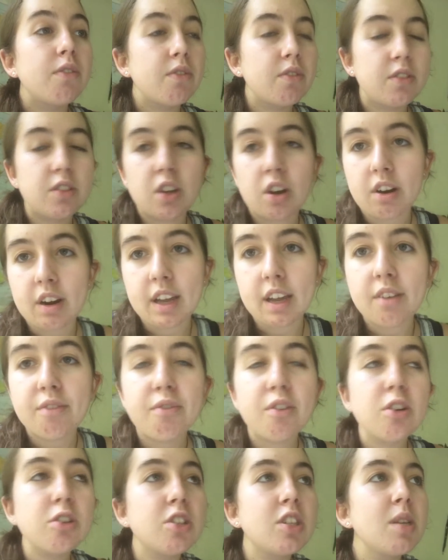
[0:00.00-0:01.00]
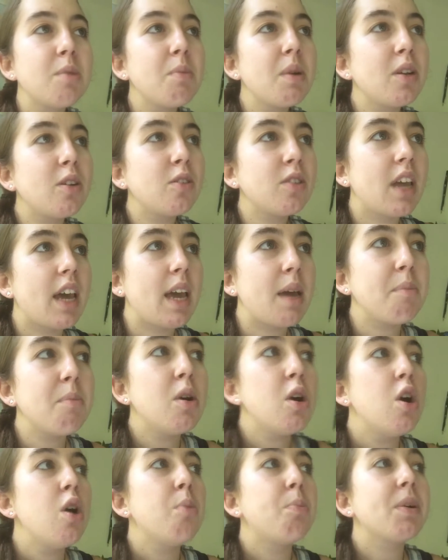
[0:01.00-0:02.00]
First sorry, first and middle
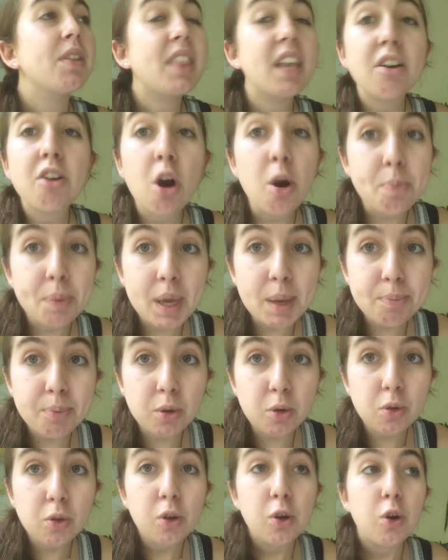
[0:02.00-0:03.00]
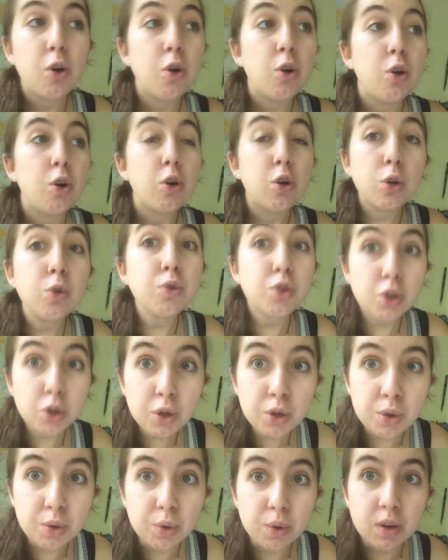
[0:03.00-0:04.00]
name. But there are people who
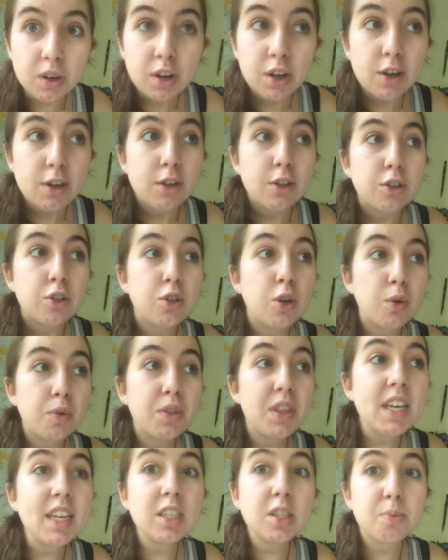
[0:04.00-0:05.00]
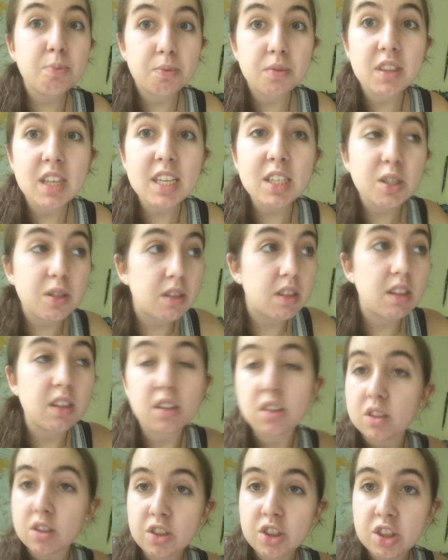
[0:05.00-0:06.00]
do. So these this
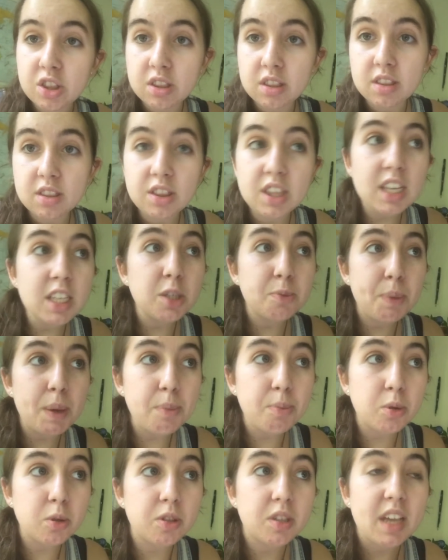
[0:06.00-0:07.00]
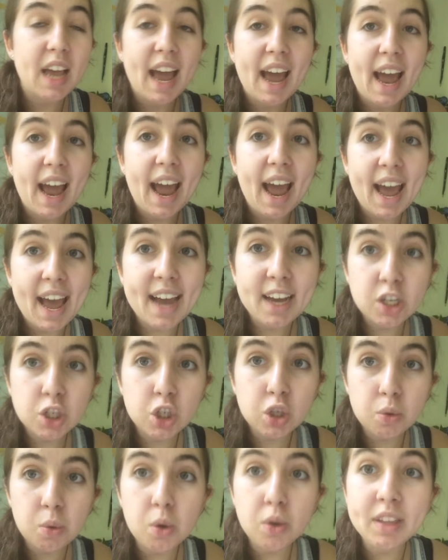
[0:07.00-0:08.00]
these people's
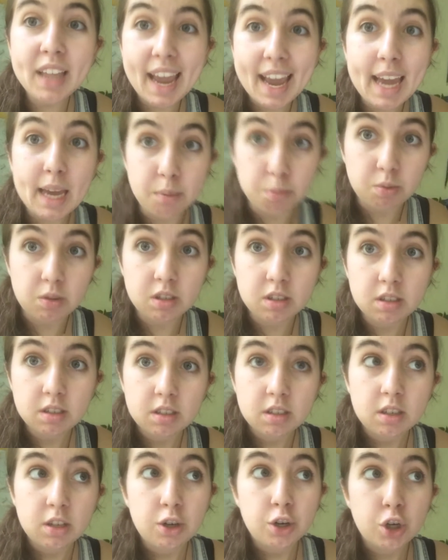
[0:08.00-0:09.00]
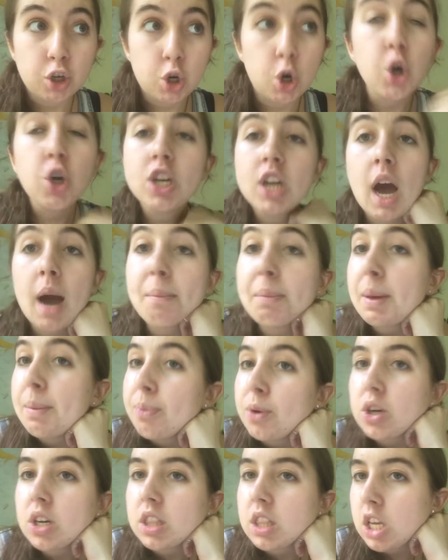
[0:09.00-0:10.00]
actual names could not be
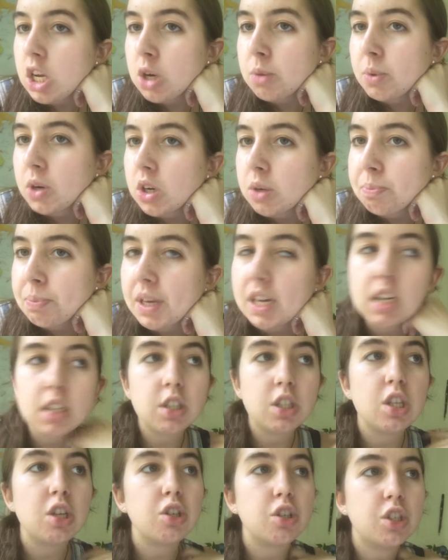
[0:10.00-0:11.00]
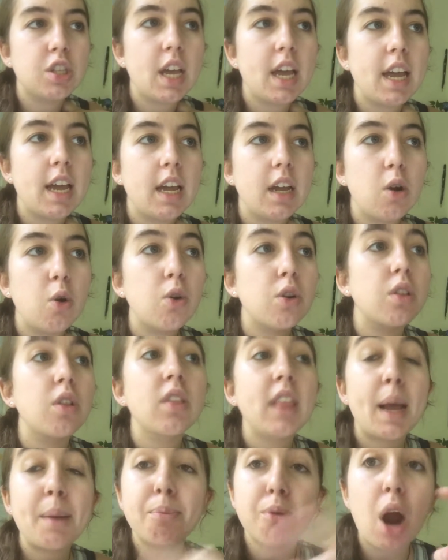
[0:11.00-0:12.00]
put in the yearbook because they're saying, or
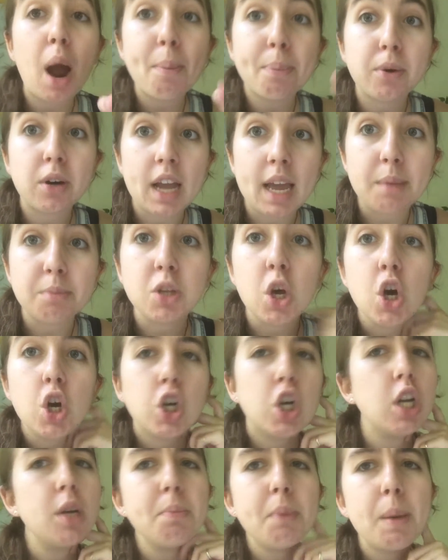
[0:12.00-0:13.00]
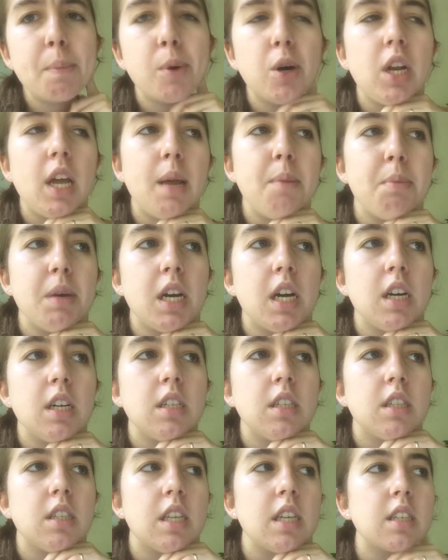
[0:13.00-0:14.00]
like proper names, couldn't be put in
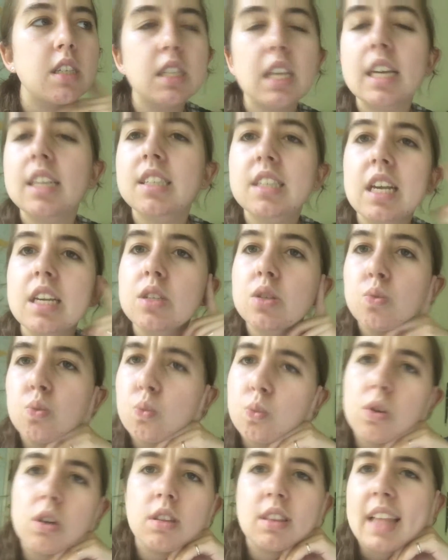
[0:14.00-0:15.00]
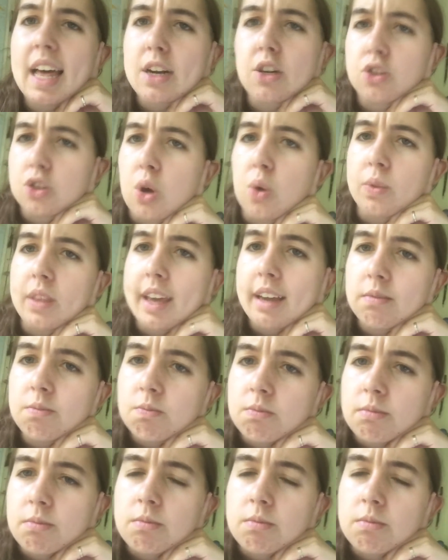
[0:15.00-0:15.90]
because this thing says letters only.